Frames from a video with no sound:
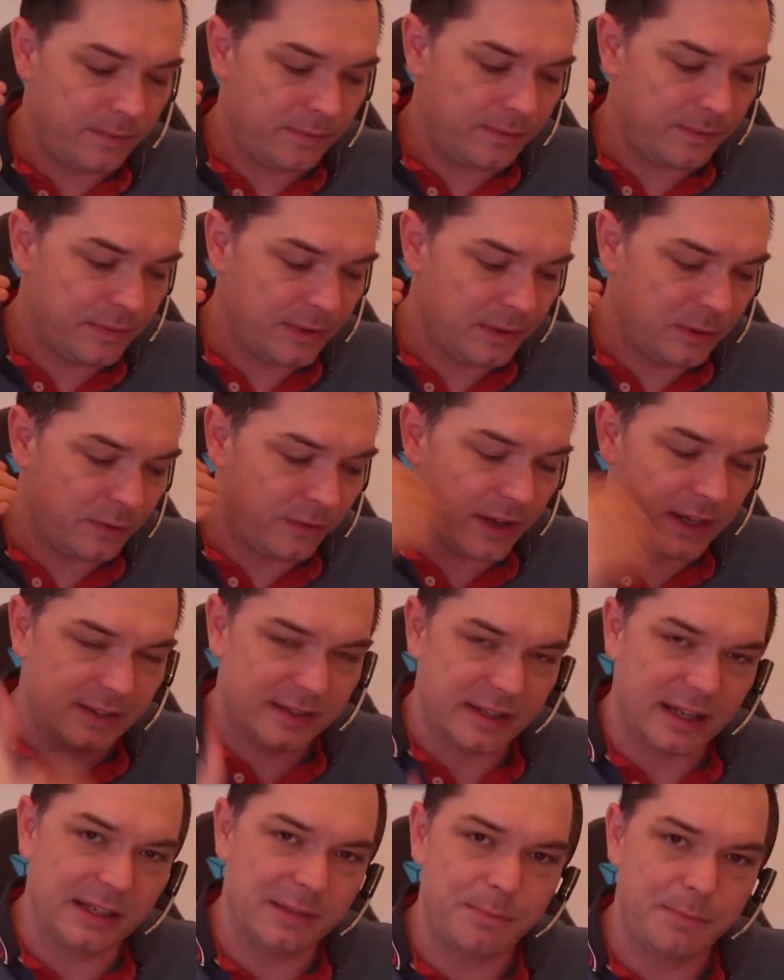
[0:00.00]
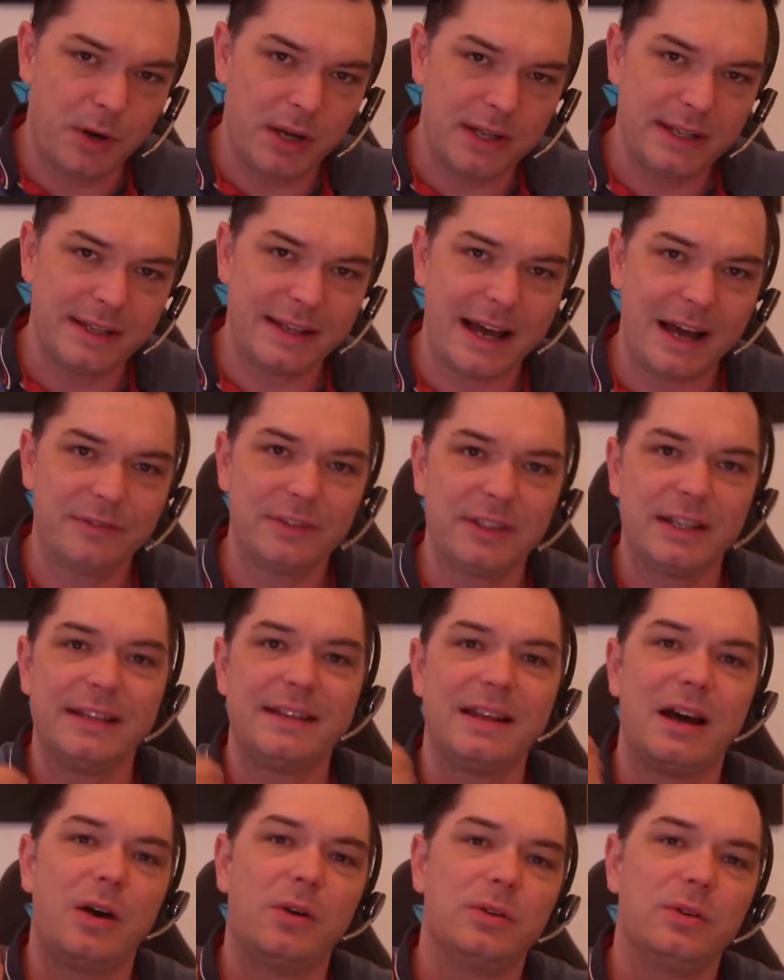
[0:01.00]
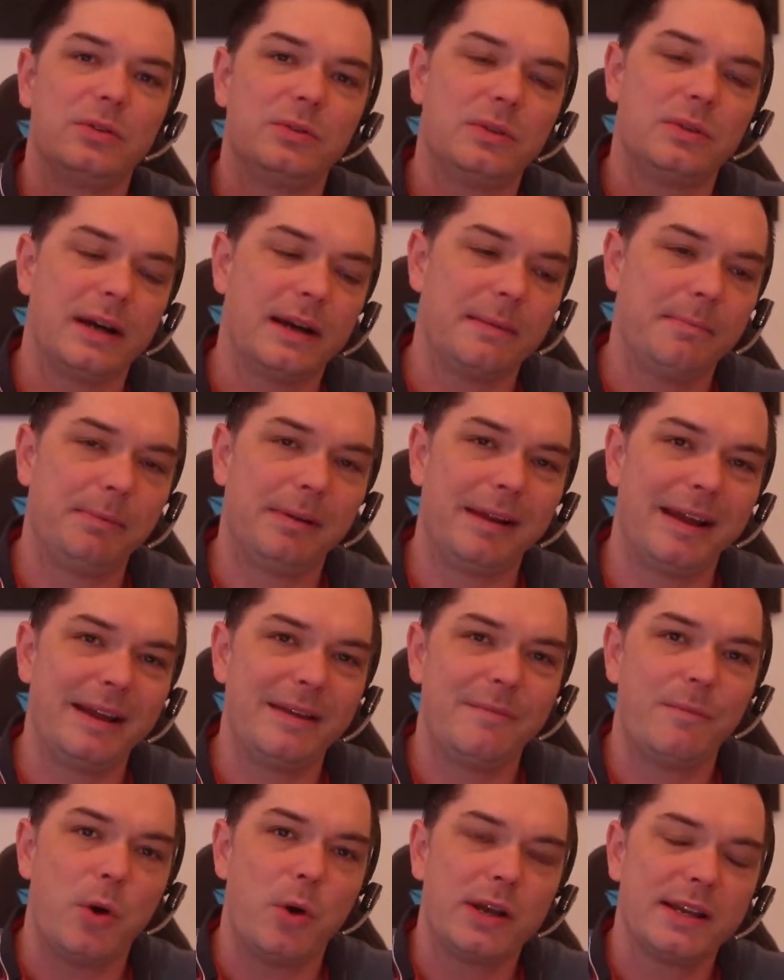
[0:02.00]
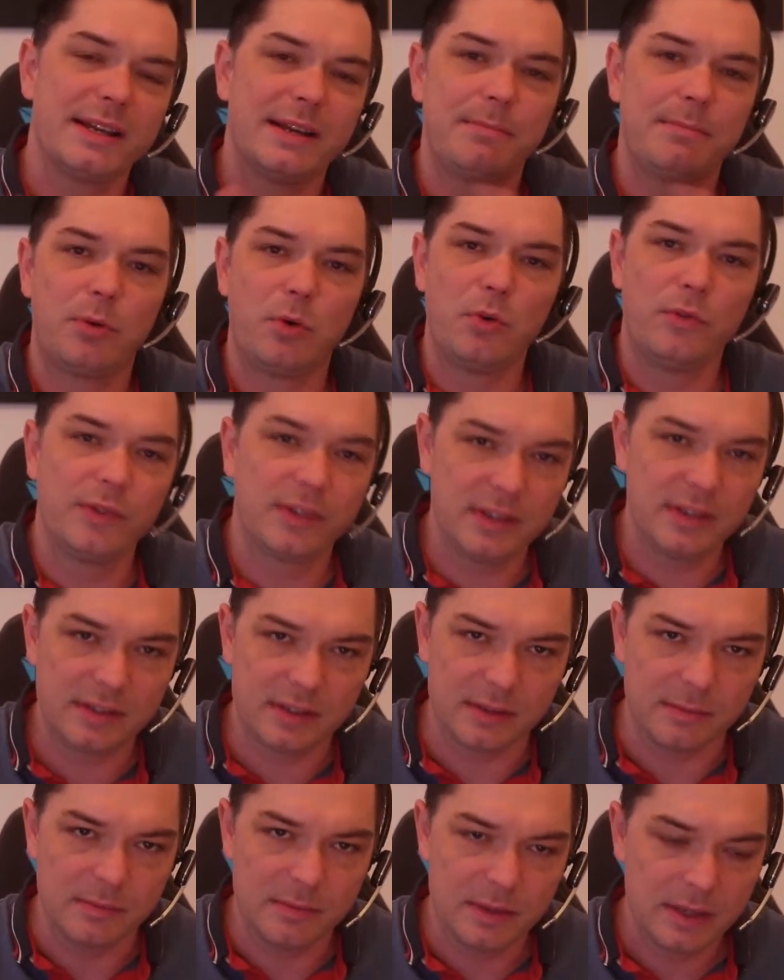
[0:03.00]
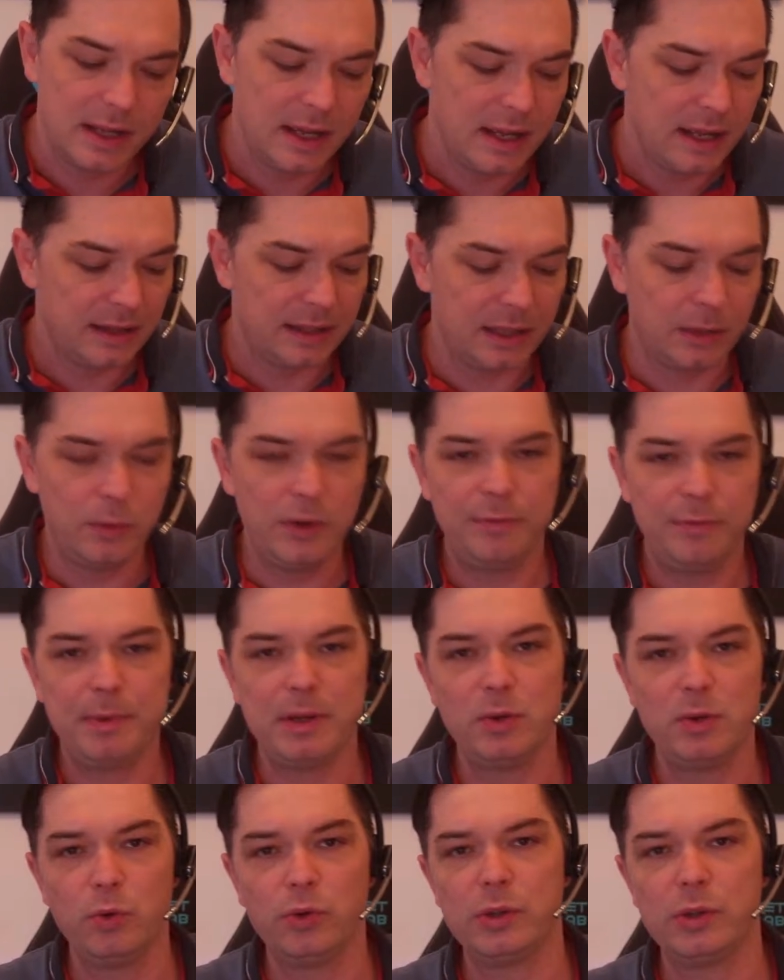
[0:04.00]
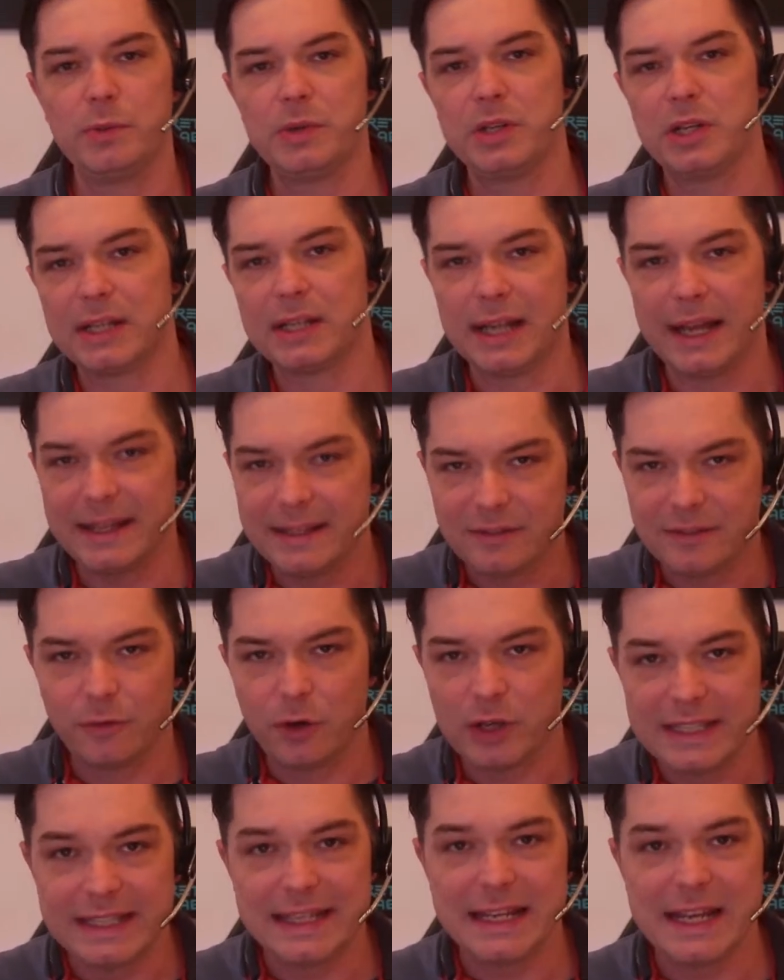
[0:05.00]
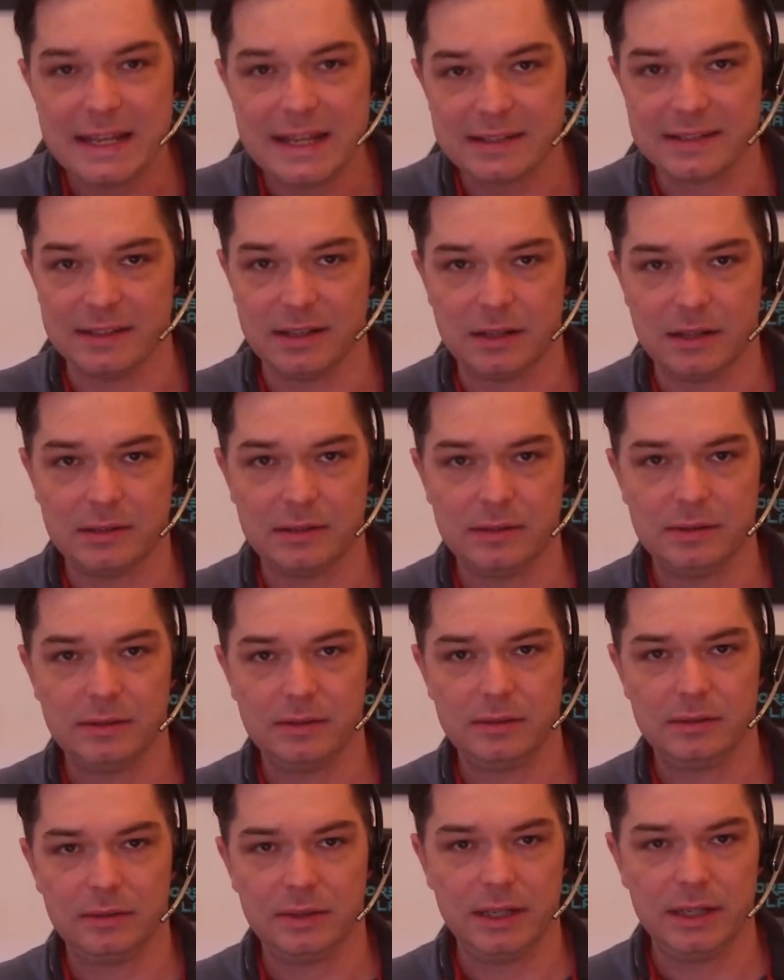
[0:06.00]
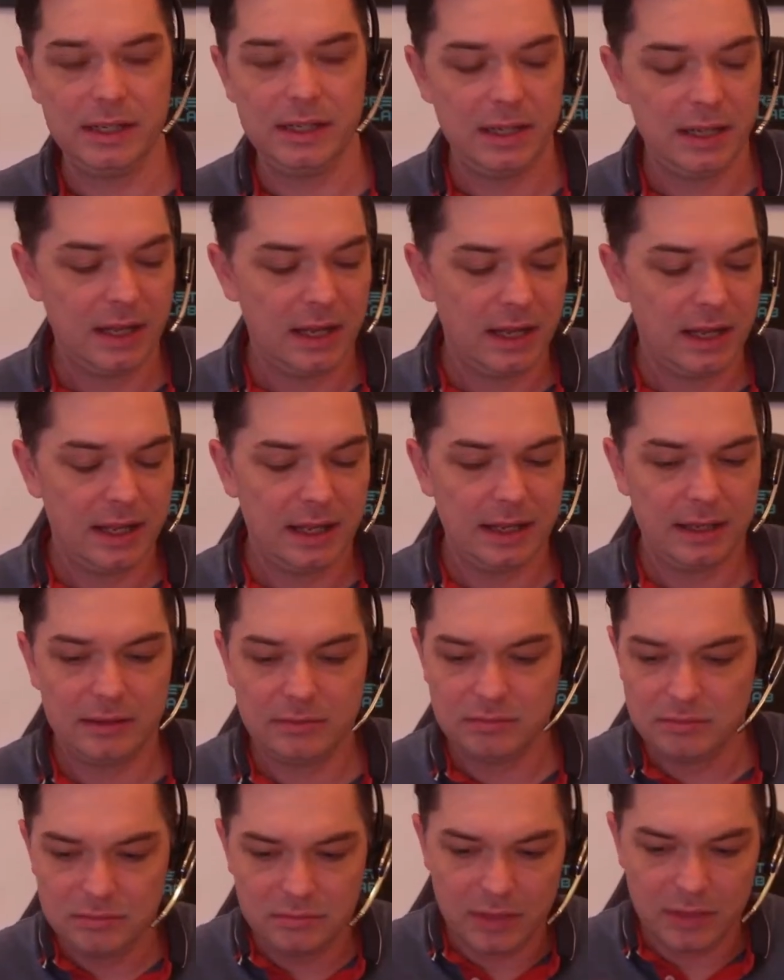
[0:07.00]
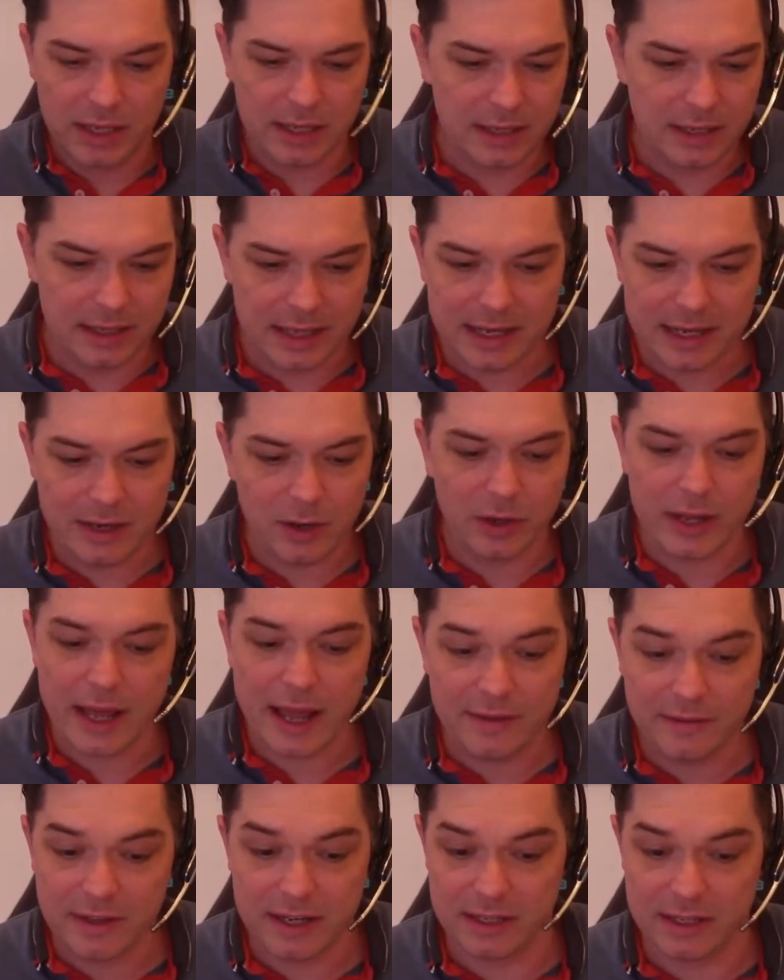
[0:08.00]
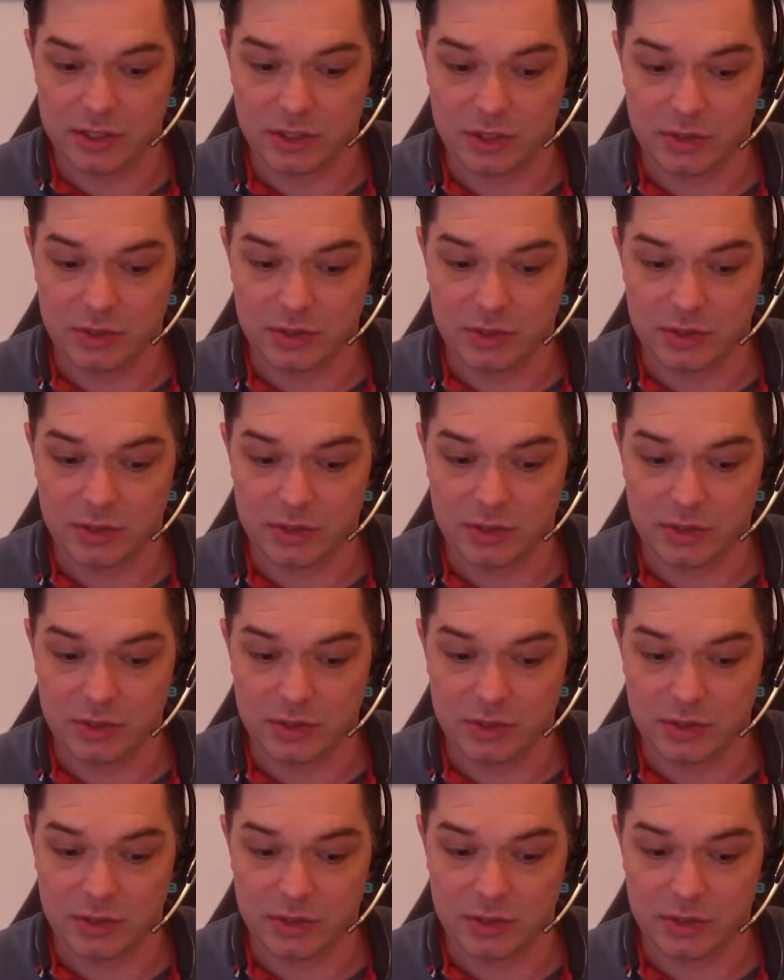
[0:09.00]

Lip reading: to find a starting point, and after that, how to apply a working and proven system that we've been using with our clients for years now, right? And they don't have that issue.